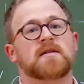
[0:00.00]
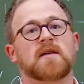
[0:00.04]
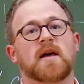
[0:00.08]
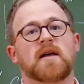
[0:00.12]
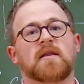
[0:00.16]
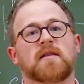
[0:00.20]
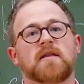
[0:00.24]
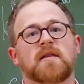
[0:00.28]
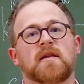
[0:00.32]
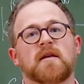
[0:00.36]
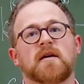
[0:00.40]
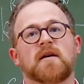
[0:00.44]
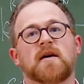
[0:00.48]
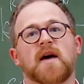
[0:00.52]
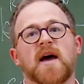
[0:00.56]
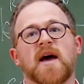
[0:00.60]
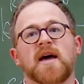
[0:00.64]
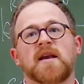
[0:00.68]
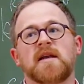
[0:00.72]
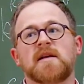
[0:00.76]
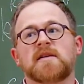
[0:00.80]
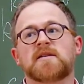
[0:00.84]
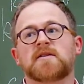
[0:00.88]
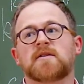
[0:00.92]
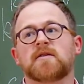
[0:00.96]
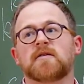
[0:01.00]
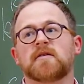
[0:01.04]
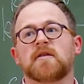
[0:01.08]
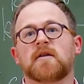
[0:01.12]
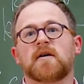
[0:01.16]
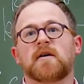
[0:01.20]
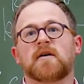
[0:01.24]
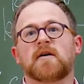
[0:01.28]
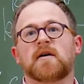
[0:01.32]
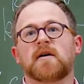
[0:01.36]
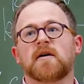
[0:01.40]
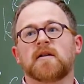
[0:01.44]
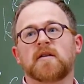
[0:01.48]
that the eddies are
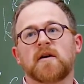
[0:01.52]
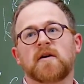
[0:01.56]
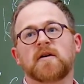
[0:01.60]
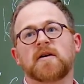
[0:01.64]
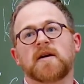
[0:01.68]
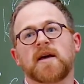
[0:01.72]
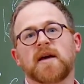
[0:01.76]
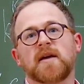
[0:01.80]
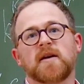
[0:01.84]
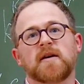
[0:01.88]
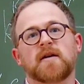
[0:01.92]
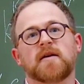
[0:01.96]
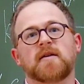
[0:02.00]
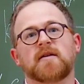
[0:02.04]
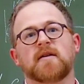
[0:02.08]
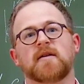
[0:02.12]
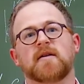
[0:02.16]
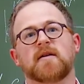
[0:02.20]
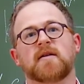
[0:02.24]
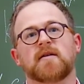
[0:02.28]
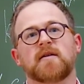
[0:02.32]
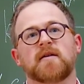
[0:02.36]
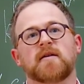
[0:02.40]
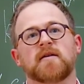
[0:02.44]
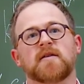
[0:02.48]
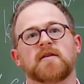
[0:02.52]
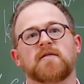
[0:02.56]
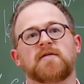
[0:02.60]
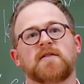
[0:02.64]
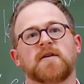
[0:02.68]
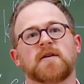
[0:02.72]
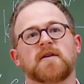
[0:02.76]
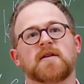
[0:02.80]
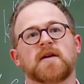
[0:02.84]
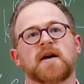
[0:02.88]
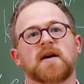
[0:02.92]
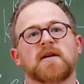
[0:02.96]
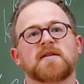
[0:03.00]
elongated along the
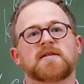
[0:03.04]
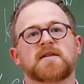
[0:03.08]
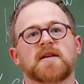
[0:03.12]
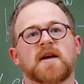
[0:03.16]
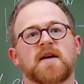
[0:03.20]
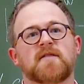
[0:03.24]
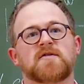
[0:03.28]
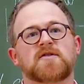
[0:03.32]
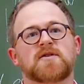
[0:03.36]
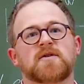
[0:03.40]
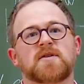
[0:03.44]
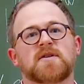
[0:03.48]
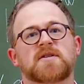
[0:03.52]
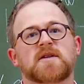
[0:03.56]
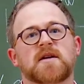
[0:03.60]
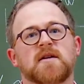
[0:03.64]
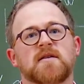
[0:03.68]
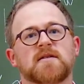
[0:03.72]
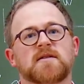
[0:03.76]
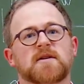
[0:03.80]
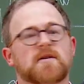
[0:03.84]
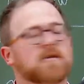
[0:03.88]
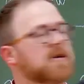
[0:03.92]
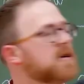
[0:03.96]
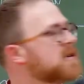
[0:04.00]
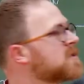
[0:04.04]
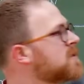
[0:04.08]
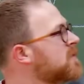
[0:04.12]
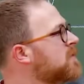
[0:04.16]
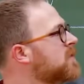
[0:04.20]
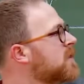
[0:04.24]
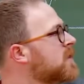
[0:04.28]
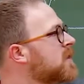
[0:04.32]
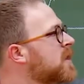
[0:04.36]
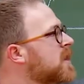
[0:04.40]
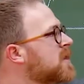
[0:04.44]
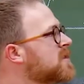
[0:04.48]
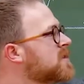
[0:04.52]
field lines and have short scales across the
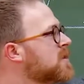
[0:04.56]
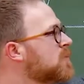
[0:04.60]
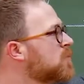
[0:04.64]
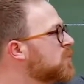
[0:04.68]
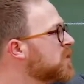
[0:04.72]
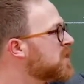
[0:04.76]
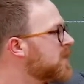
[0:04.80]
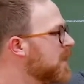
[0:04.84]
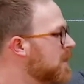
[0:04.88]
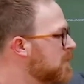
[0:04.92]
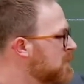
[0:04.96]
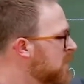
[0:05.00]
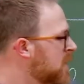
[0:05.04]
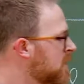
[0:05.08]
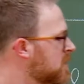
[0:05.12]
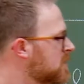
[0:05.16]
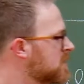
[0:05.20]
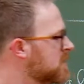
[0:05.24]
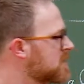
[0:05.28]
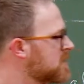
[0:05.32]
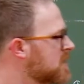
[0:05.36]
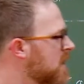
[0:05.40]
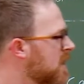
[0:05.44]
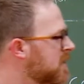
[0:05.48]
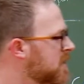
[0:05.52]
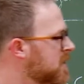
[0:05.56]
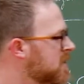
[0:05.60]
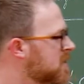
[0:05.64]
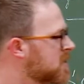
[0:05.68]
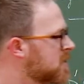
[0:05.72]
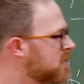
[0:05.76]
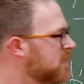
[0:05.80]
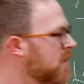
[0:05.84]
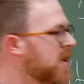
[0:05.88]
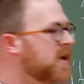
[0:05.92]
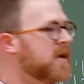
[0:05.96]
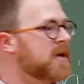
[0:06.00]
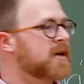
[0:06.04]
field lines. And what that means is that this
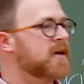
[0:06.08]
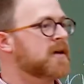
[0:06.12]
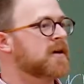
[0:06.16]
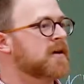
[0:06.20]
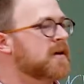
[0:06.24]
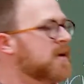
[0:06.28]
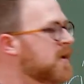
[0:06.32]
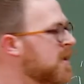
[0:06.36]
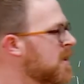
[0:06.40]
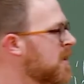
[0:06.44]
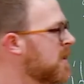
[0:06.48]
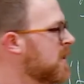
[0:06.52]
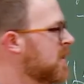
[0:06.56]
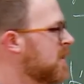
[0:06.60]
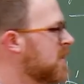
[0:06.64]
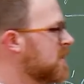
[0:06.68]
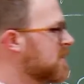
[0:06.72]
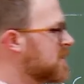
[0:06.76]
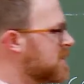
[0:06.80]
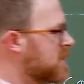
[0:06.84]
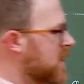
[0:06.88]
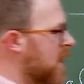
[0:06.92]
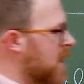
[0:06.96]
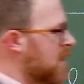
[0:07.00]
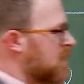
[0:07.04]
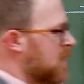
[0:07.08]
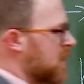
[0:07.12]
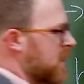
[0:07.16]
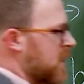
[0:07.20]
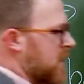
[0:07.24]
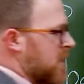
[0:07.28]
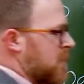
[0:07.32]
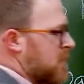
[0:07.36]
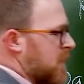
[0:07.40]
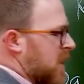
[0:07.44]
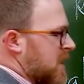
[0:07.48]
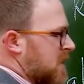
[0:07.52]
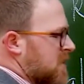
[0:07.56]
gradient is
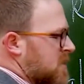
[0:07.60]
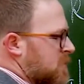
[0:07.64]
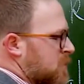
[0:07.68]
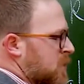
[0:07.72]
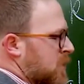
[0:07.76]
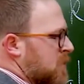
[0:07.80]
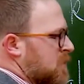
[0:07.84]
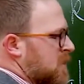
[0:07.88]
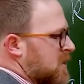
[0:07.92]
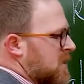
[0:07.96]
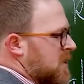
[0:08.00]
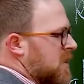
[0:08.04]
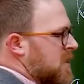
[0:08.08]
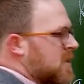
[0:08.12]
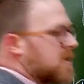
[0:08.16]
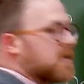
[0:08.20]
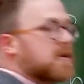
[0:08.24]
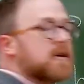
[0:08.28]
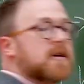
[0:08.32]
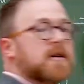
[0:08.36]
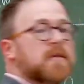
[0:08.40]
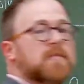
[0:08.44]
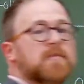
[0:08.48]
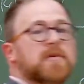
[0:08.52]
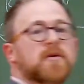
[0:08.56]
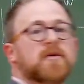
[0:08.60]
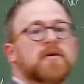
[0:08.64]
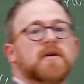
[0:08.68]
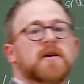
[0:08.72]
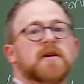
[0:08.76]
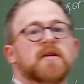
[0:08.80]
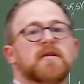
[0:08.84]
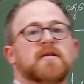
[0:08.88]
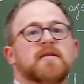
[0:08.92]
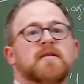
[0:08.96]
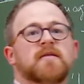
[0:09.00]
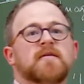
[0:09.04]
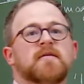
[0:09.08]
dominated by its perpendicular
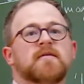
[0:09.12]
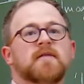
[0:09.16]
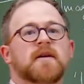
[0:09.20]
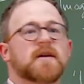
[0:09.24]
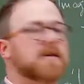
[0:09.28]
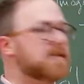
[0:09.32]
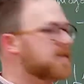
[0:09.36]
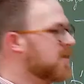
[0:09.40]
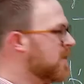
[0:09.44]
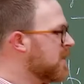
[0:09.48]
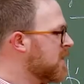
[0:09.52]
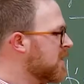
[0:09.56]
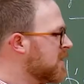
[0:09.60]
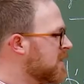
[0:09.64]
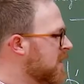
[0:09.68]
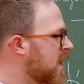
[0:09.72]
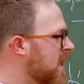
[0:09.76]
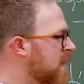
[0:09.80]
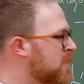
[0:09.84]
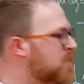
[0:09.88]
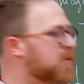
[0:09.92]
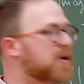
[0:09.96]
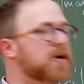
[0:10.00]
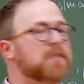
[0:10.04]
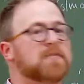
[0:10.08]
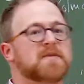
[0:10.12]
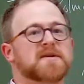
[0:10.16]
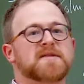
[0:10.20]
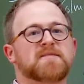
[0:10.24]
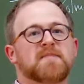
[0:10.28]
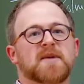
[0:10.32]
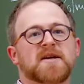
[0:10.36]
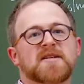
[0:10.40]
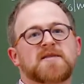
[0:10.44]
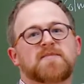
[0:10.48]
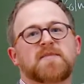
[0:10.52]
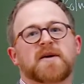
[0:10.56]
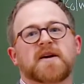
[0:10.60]
component, right? K perp is
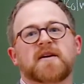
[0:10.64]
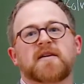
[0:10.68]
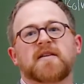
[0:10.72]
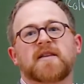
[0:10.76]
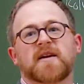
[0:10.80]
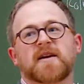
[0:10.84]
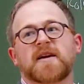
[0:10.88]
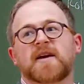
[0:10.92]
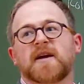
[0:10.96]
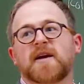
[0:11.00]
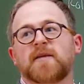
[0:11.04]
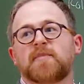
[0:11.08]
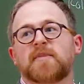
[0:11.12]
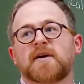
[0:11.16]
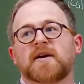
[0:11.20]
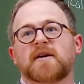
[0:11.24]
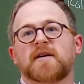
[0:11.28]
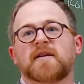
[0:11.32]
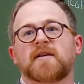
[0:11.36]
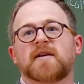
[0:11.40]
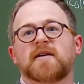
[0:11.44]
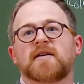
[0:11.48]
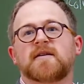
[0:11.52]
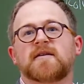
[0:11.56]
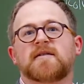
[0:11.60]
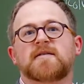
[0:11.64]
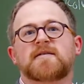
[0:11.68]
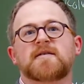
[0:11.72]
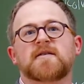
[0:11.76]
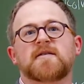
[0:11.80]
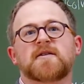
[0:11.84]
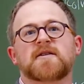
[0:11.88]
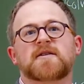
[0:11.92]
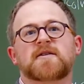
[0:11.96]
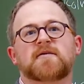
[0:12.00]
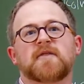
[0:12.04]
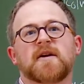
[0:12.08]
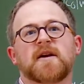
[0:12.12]
much bigger than K parallel. So
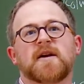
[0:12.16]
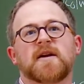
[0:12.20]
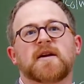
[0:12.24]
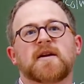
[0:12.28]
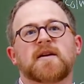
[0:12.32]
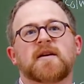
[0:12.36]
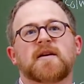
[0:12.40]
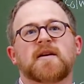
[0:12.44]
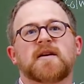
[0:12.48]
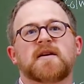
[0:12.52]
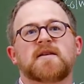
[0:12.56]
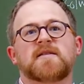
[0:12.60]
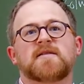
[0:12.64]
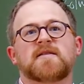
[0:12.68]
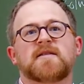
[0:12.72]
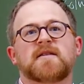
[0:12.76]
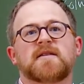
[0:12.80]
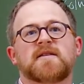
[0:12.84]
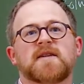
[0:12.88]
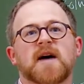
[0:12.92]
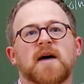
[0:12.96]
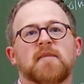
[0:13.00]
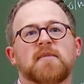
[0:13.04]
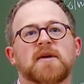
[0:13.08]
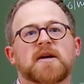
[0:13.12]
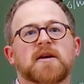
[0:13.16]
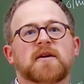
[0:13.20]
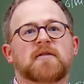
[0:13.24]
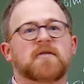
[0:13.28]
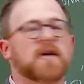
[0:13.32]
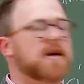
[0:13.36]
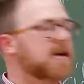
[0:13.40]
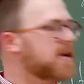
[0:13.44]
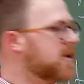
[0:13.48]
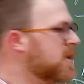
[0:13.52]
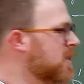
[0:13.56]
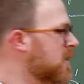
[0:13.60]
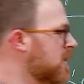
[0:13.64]
this gradient is the dominant
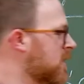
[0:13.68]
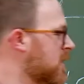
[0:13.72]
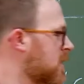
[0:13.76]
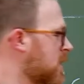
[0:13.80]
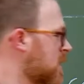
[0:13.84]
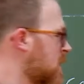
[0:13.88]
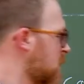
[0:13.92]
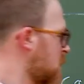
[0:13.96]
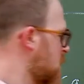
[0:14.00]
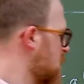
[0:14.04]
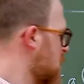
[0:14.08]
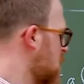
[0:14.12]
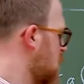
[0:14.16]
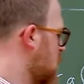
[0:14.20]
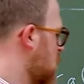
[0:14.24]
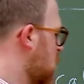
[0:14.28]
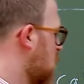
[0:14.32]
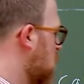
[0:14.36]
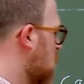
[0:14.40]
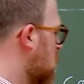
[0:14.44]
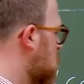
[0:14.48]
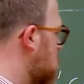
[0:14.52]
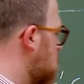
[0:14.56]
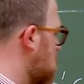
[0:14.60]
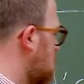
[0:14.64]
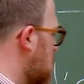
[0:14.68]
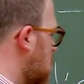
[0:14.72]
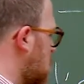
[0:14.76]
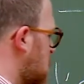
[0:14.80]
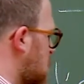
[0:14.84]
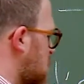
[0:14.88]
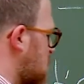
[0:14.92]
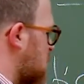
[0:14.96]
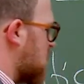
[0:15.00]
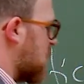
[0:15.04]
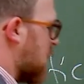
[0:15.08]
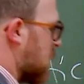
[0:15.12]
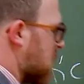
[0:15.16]
gradient, which
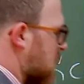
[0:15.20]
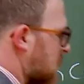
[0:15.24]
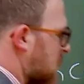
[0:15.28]
means that